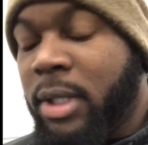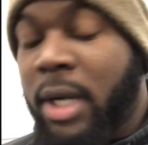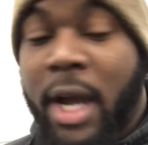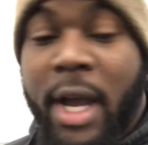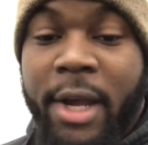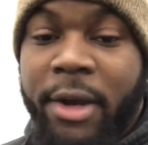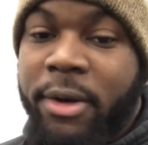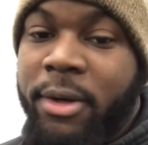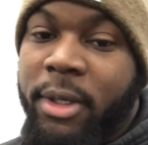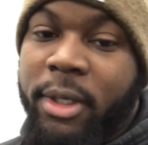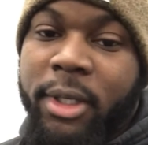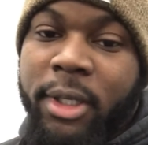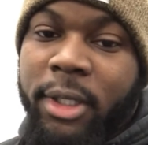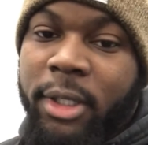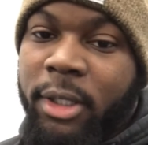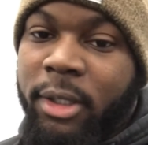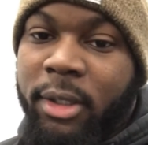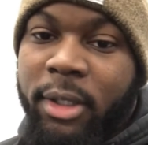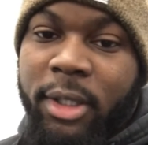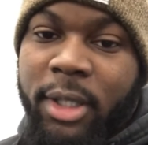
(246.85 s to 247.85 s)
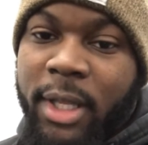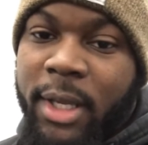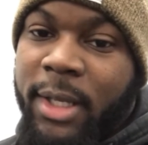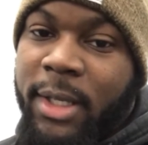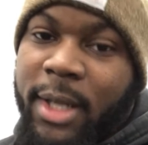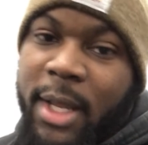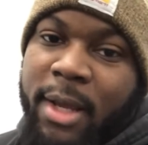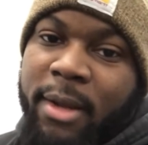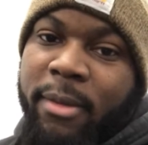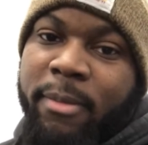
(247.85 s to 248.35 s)
guy or girl,
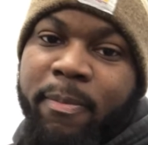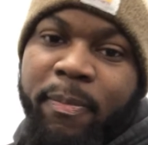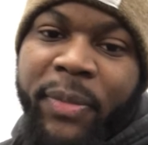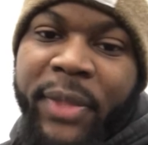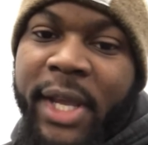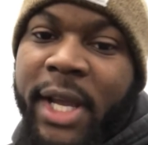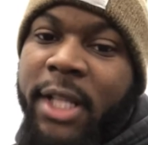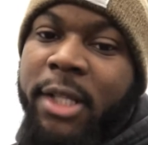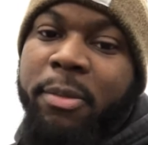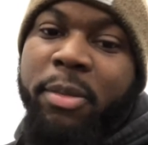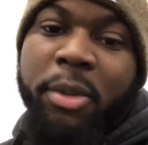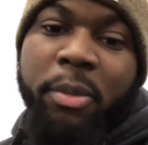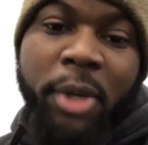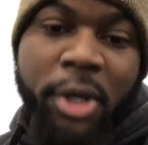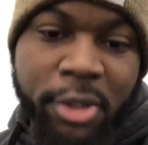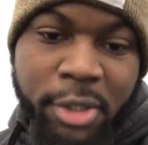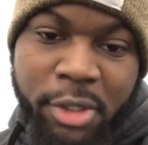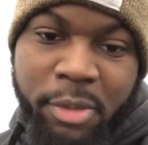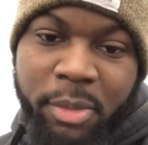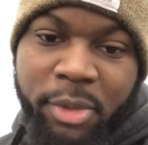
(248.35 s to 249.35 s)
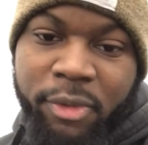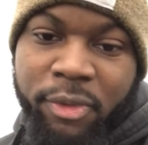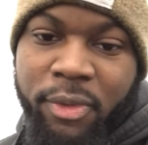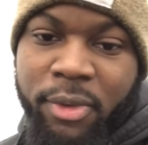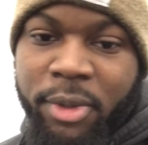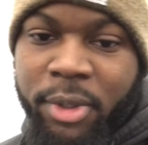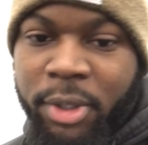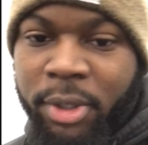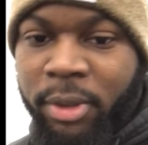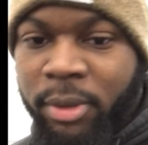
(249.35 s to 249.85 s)
they got the promotion
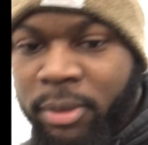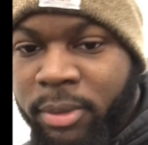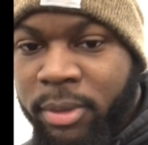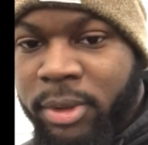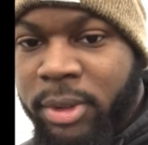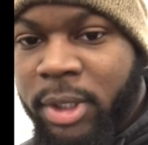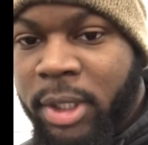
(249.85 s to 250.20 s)
before you.